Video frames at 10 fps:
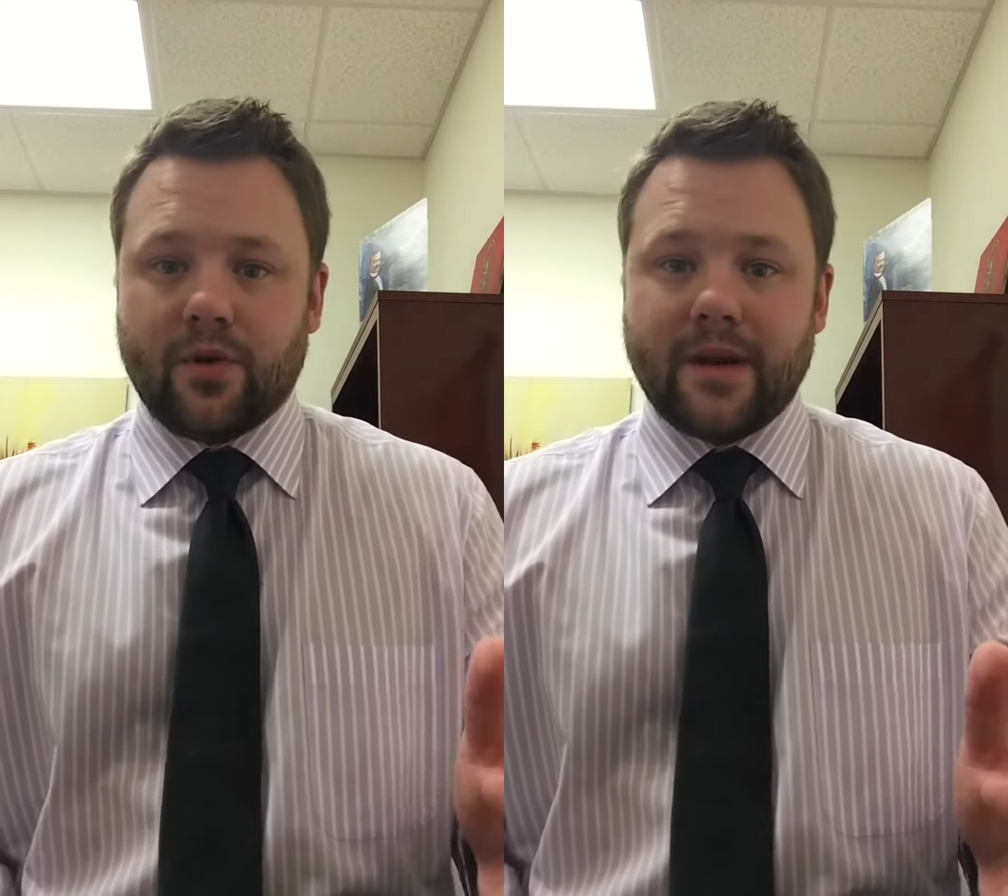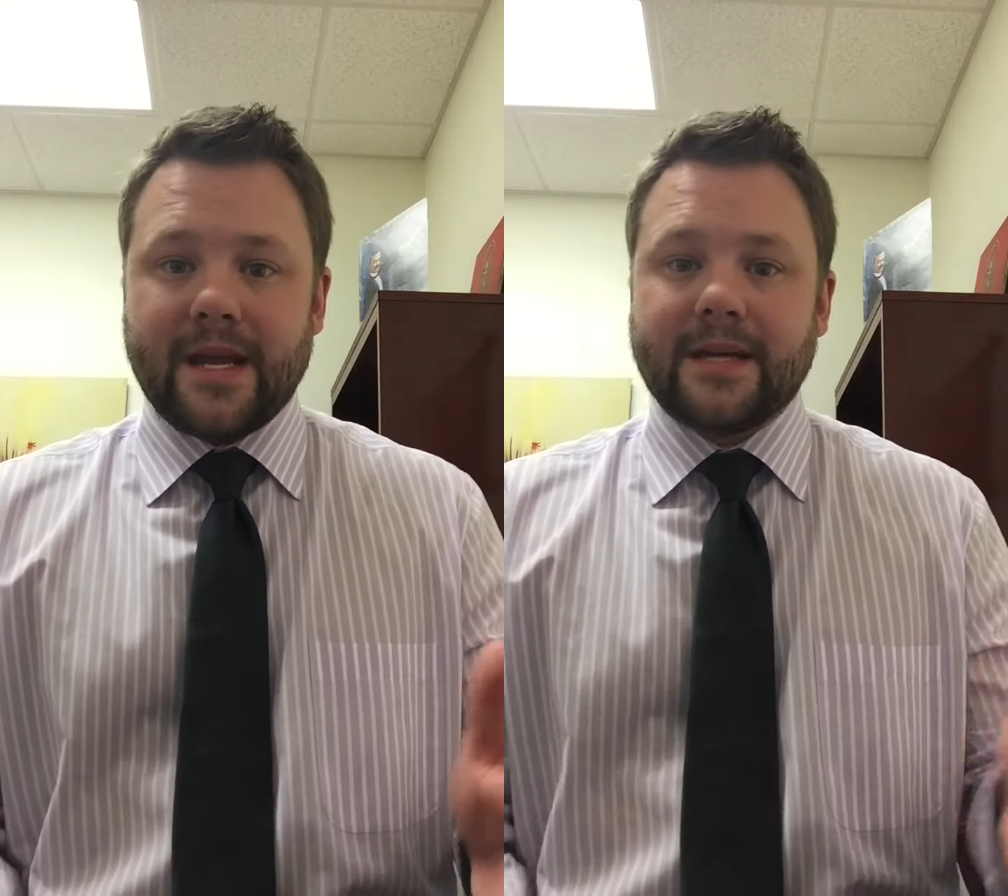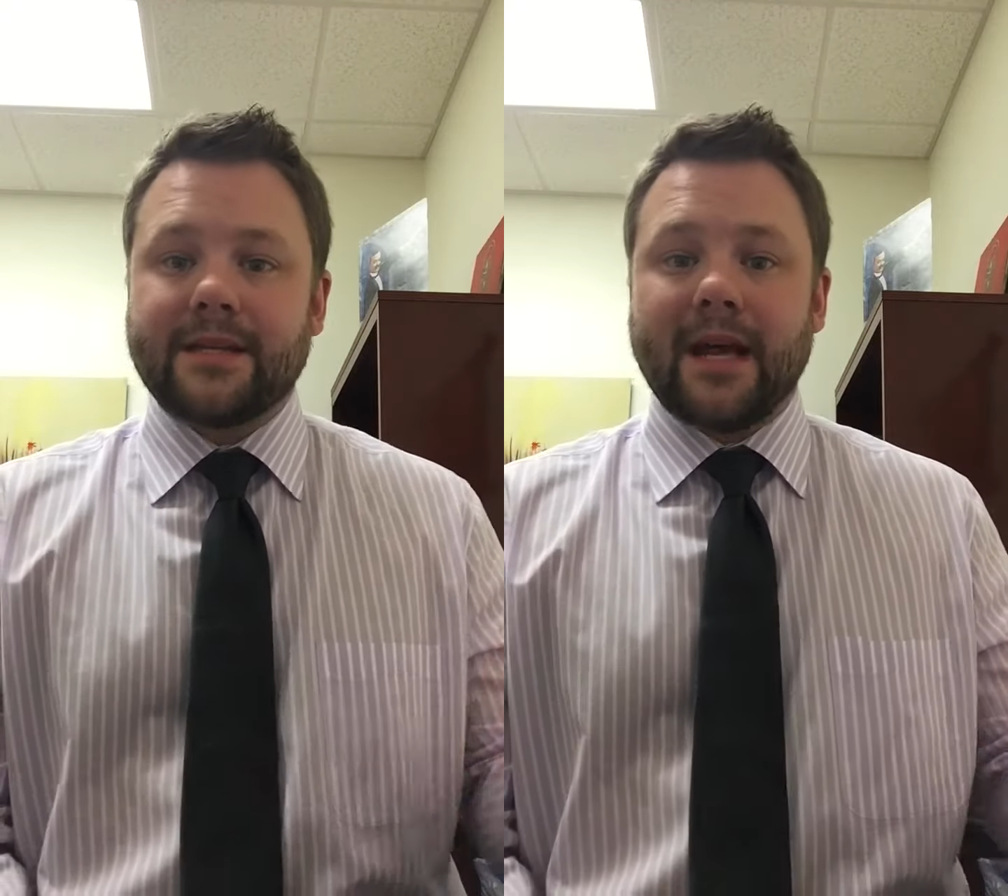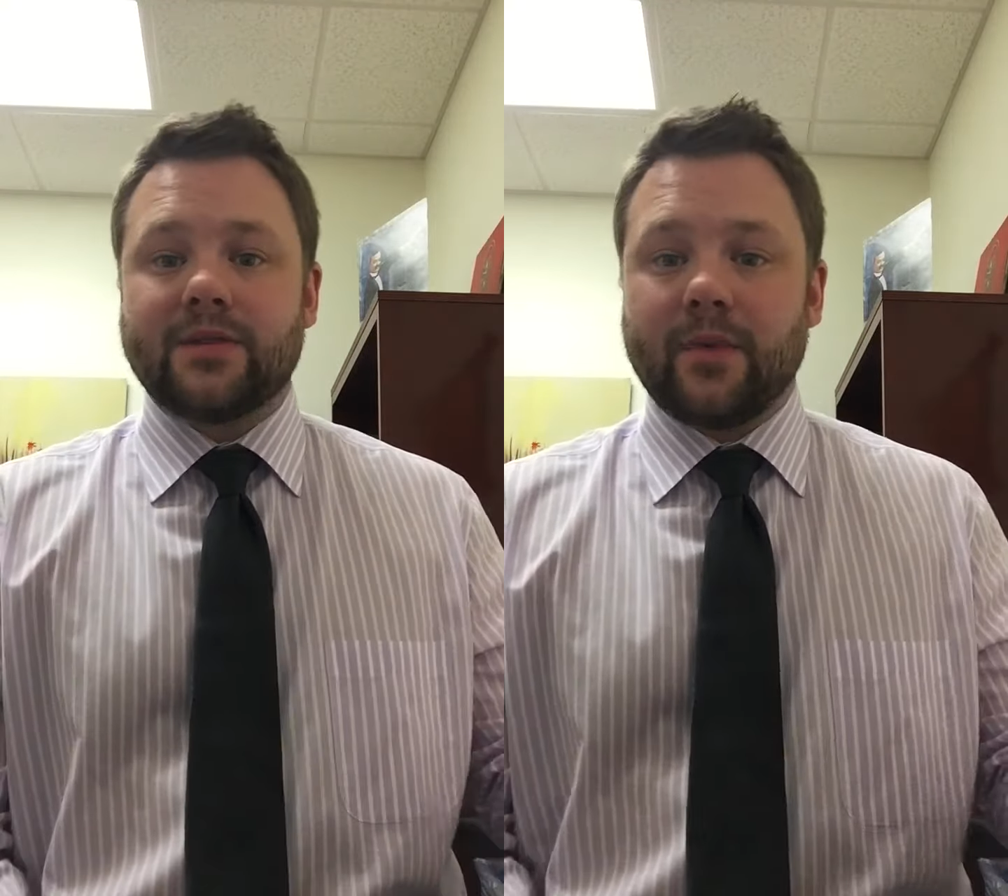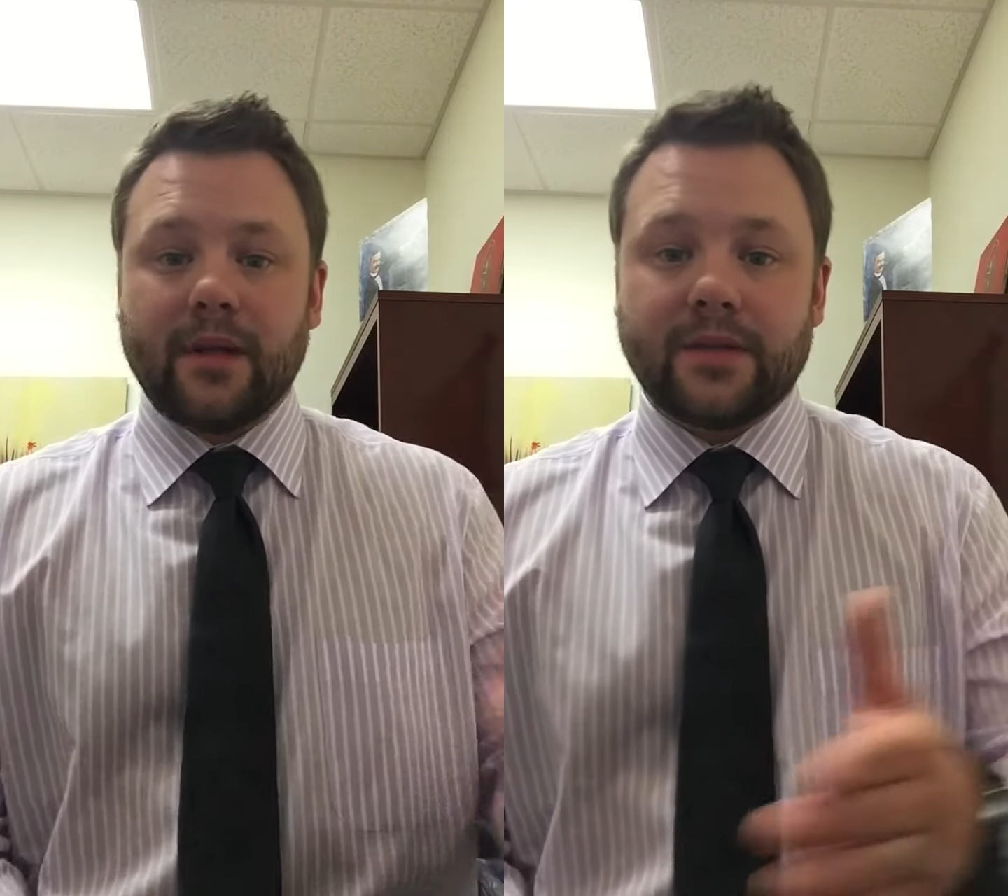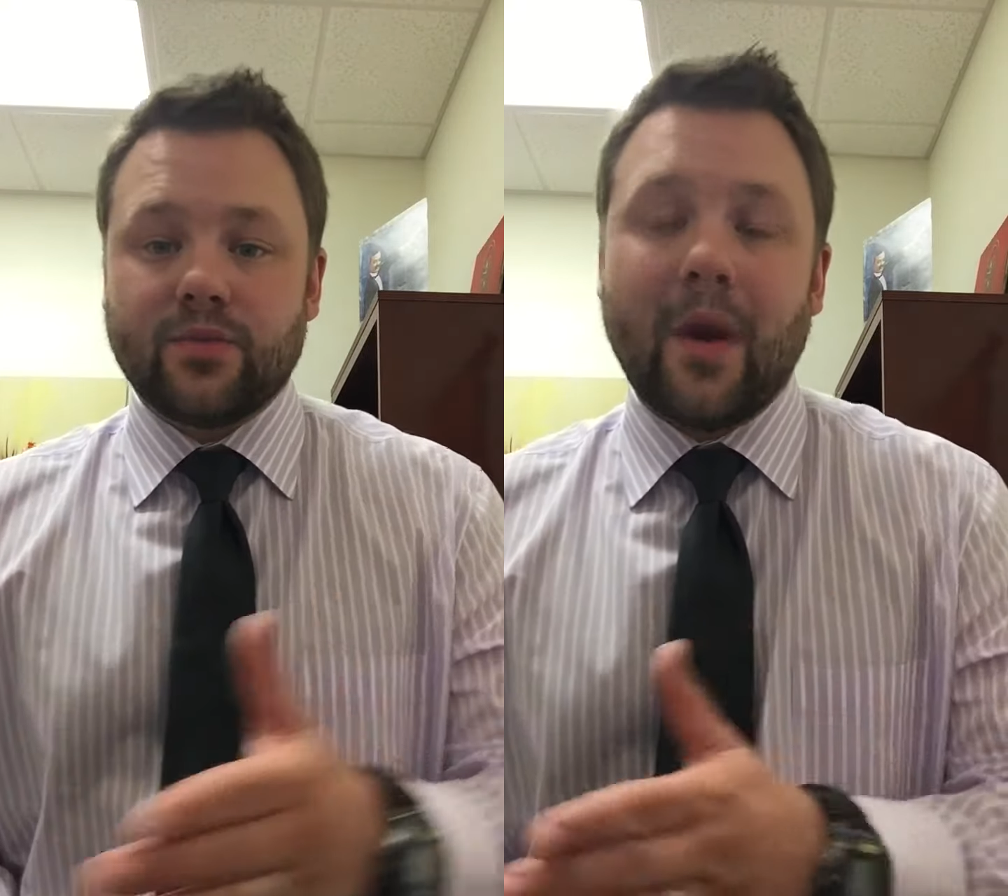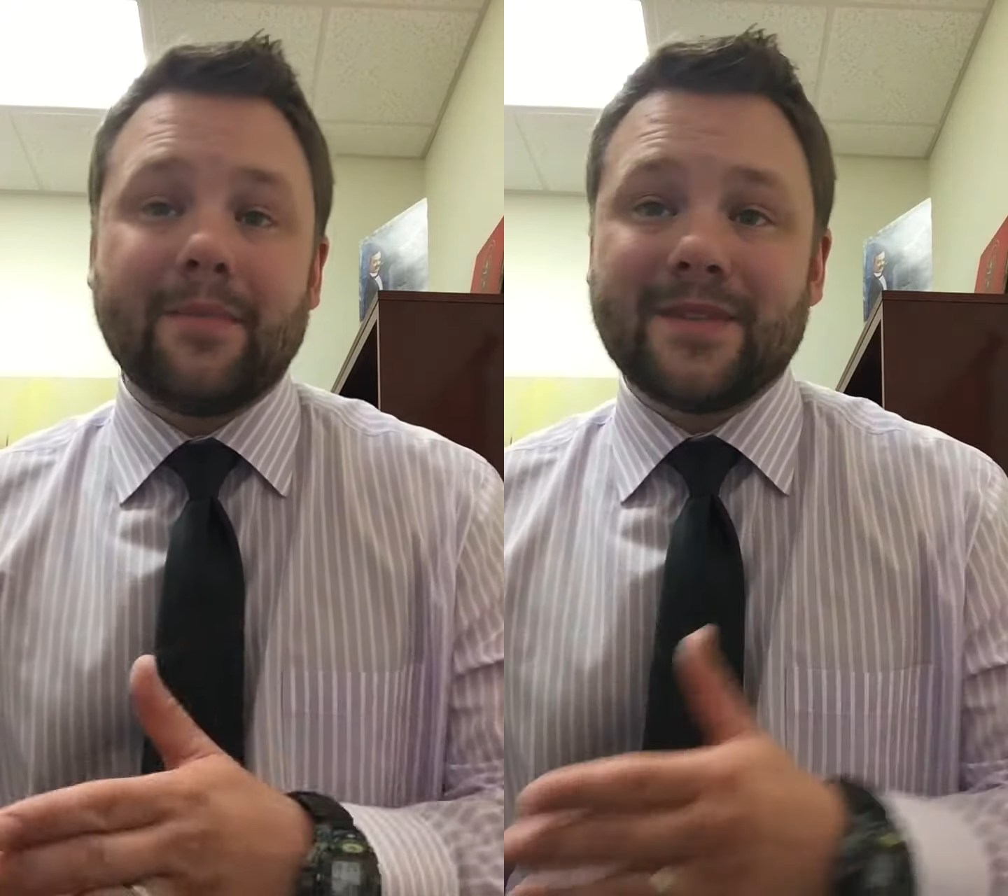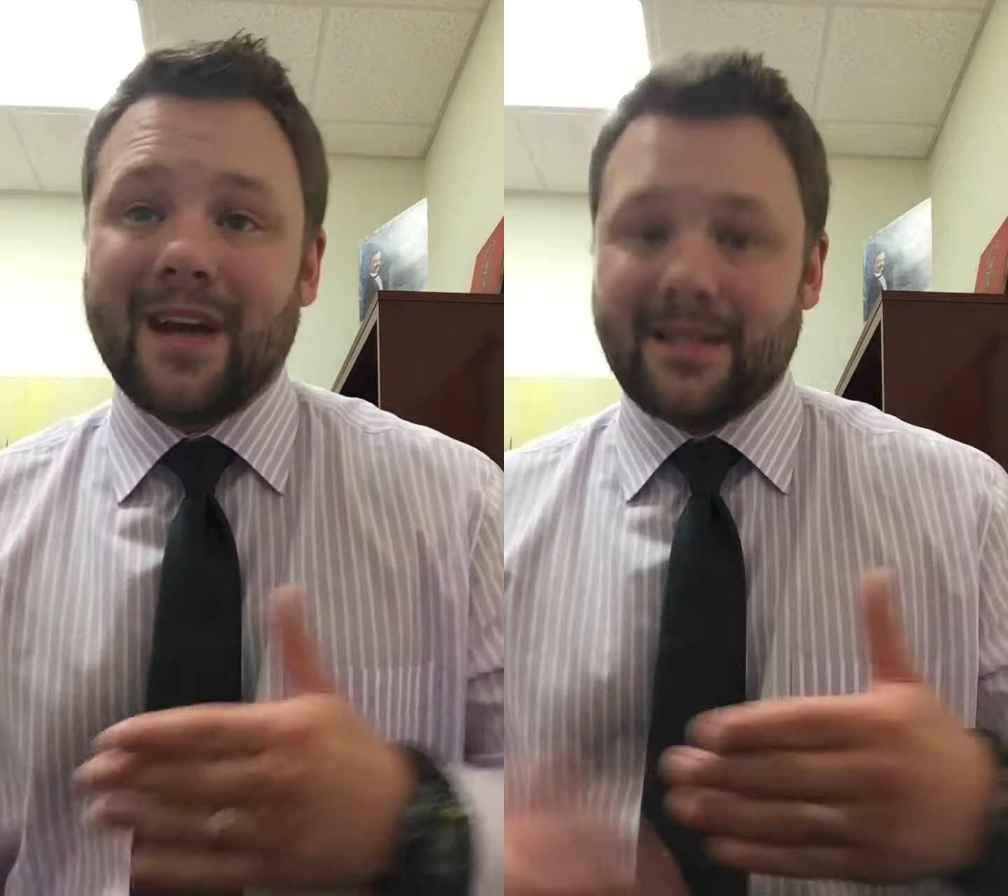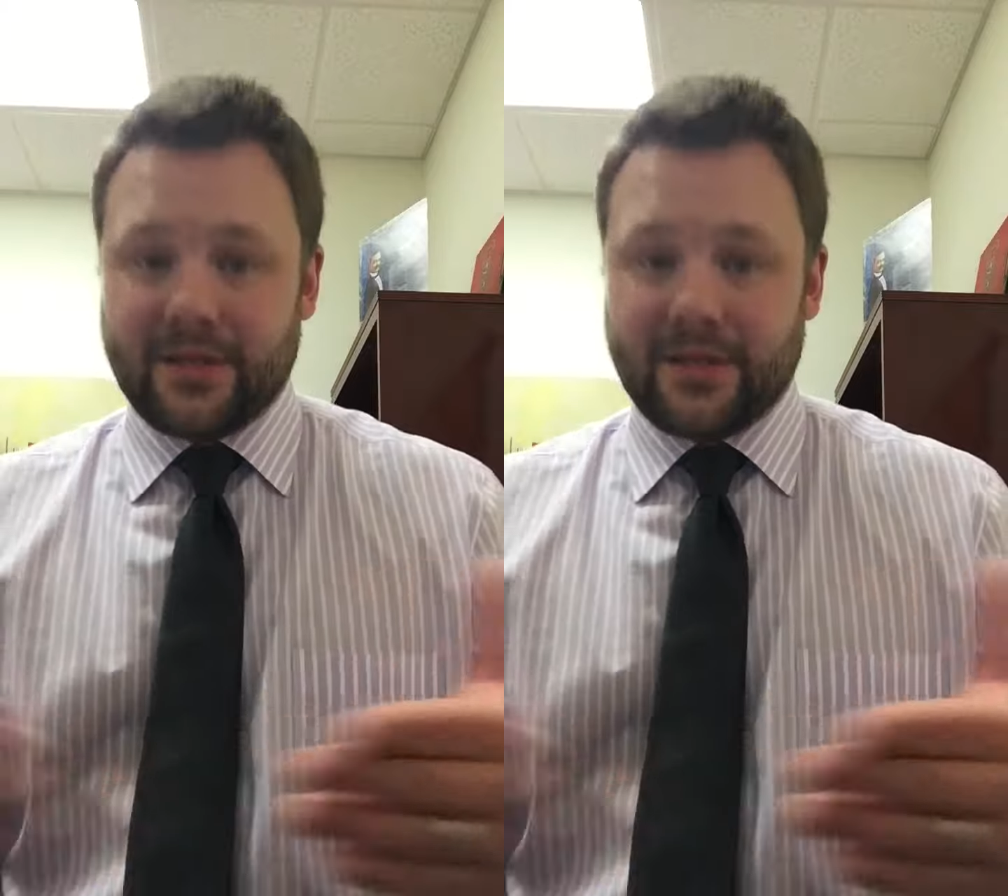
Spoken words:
readings as well as websites